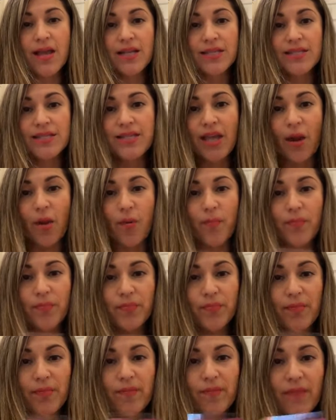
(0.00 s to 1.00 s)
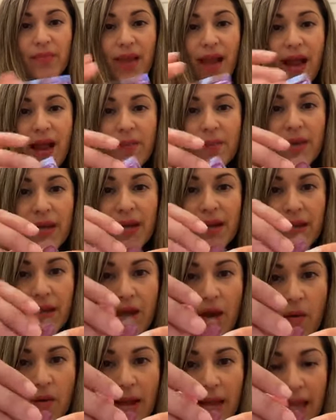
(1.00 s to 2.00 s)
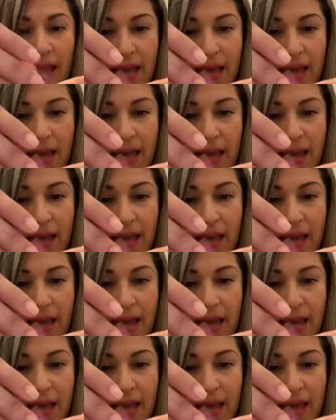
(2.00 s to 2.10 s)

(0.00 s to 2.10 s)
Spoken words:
So I'm going to go